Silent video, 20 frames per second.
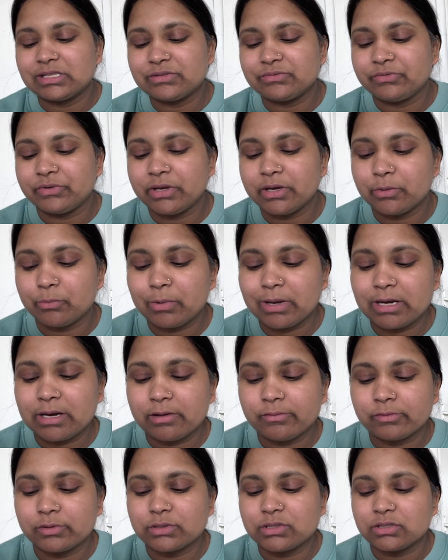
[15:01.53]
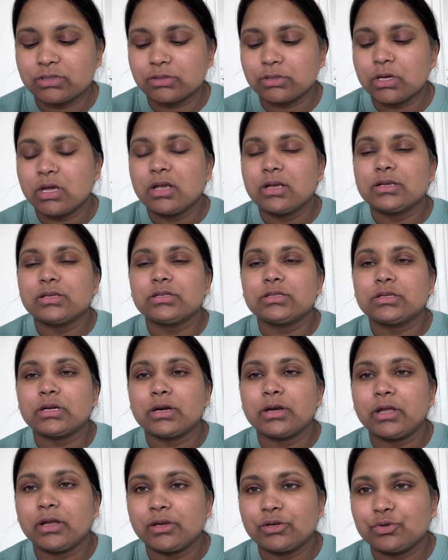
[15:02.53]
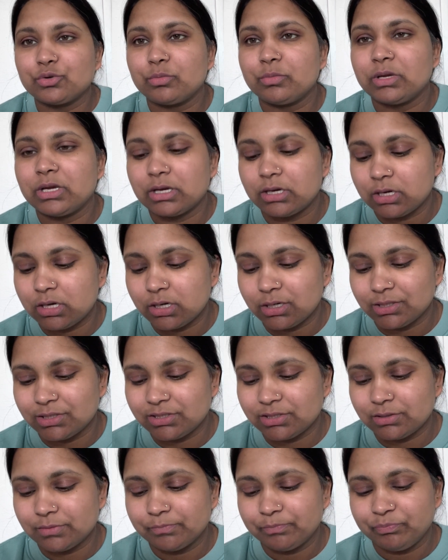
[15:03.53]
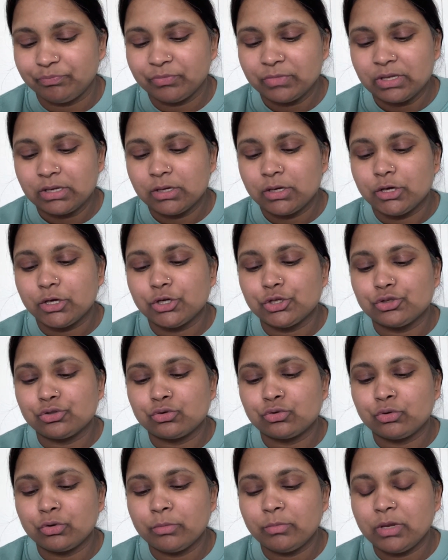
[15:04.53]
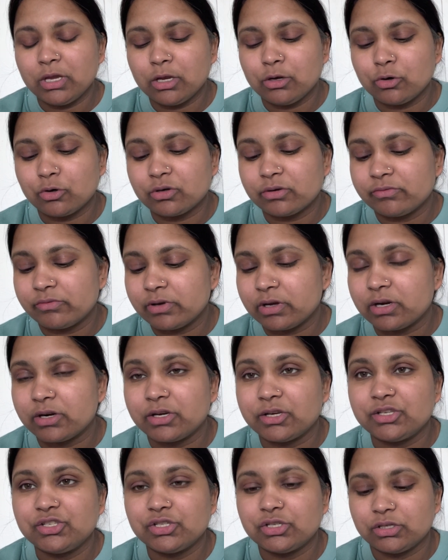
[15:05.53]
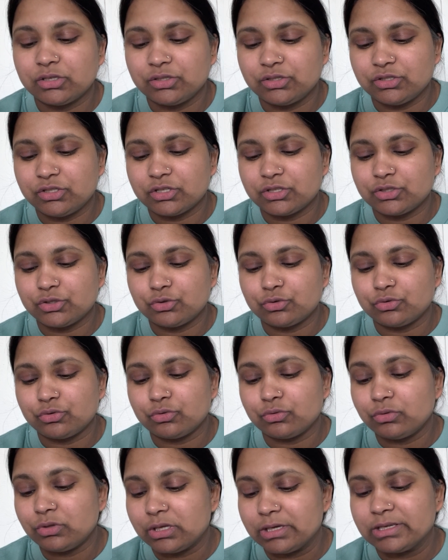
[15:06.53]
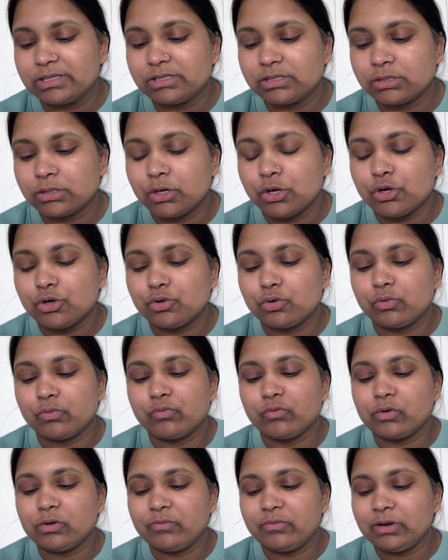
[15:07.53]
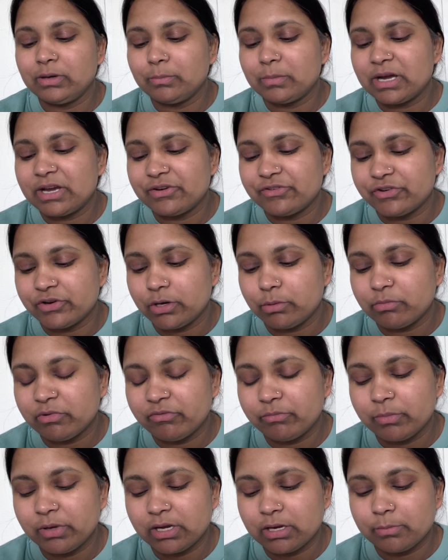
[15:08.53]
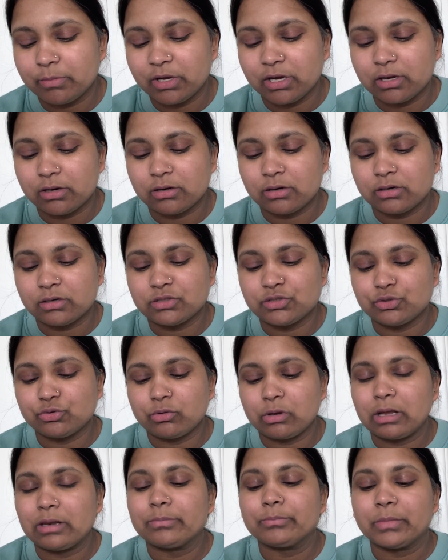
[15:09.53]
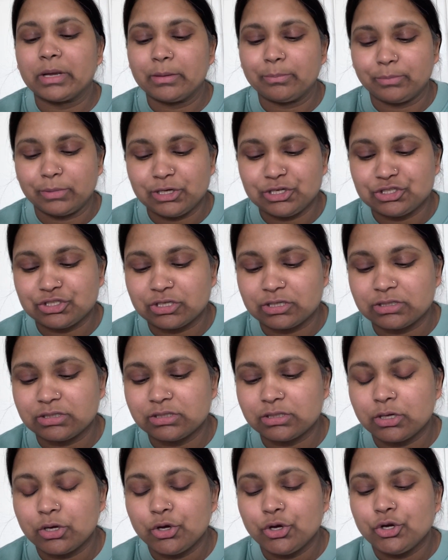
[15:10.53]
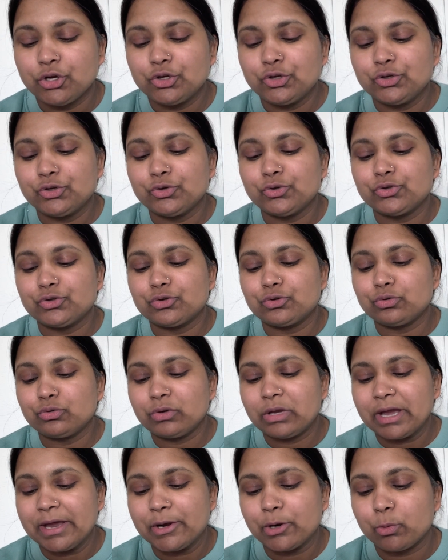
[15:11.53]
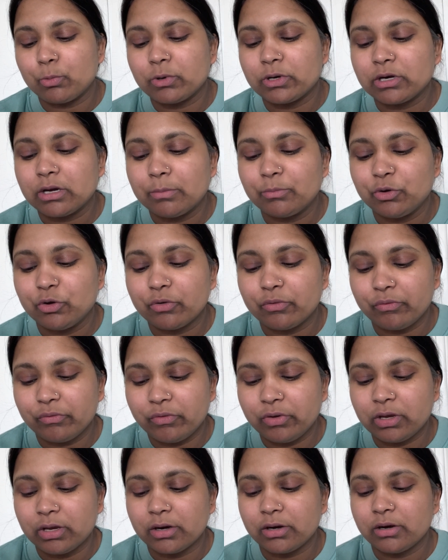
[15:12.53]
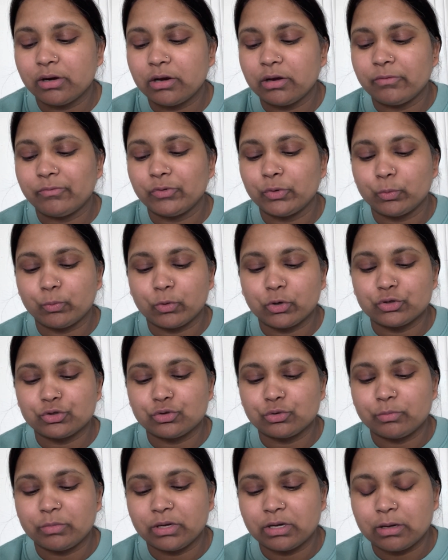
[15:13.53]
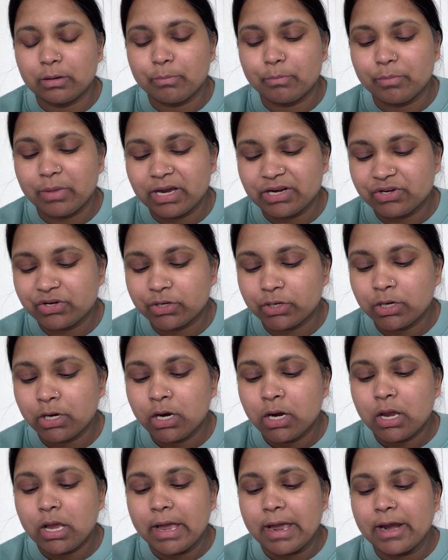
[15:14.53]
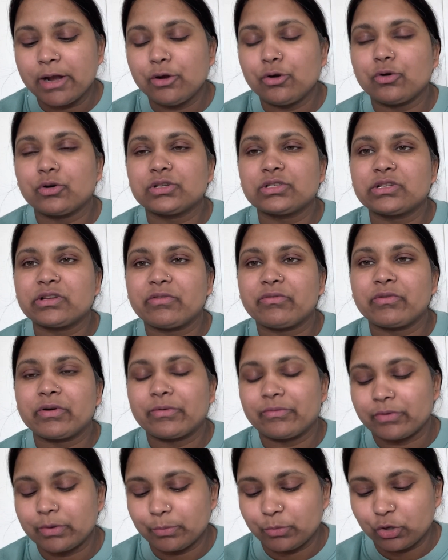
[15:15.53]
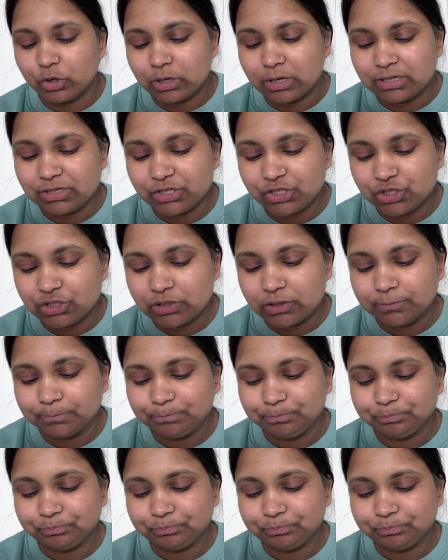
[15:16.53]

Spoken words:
fear when I was studying to be a nurse. It took me a lot of courage just to do this, to fulfill my dream of becoming a nurse to help my patients. You too can overcome your fear if you want to become better and not suffer from your condition.